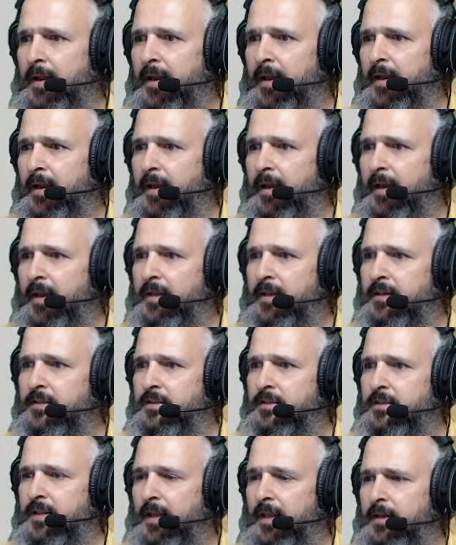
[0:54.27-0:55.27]
and
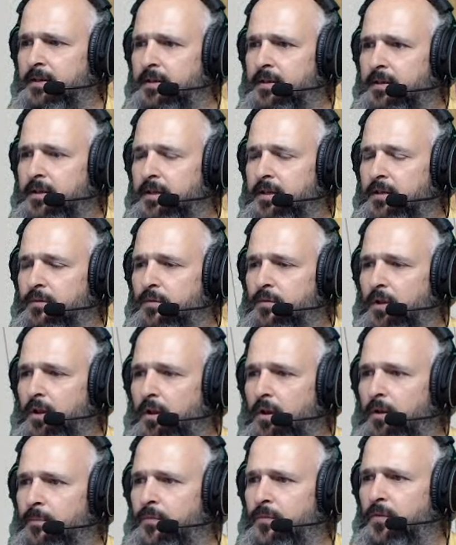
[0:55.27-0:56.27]
then it will
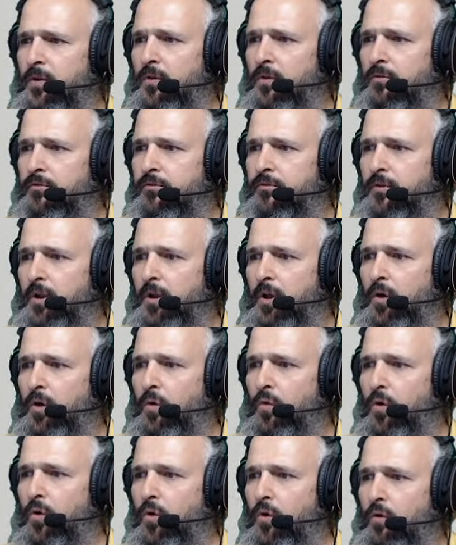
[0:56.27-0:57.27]
flow
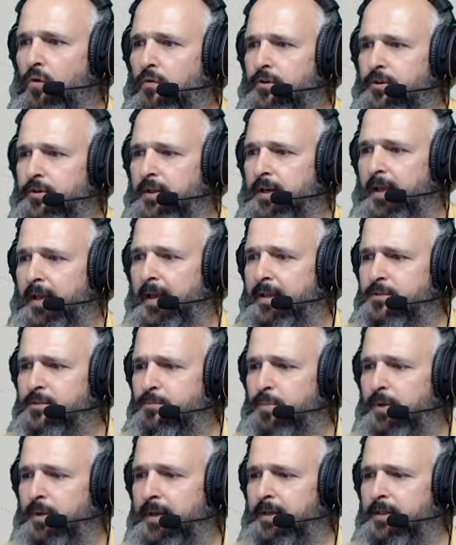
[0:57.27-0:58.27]
over the glass
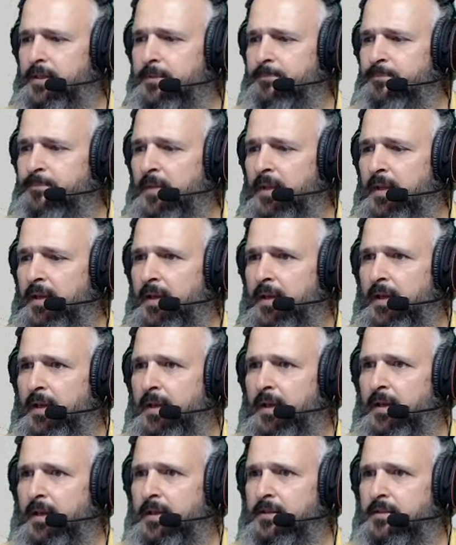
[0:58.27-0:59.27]
plate,
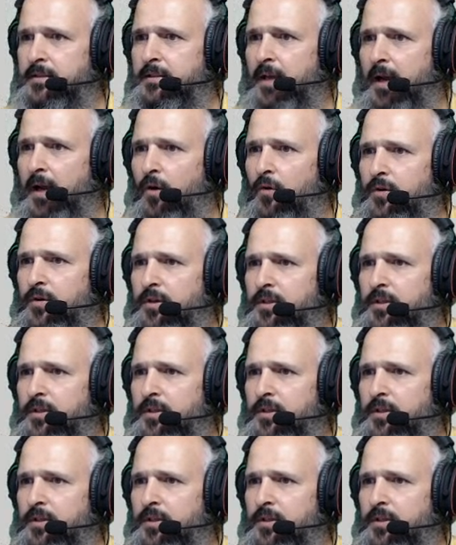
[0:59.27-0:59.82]
and down in the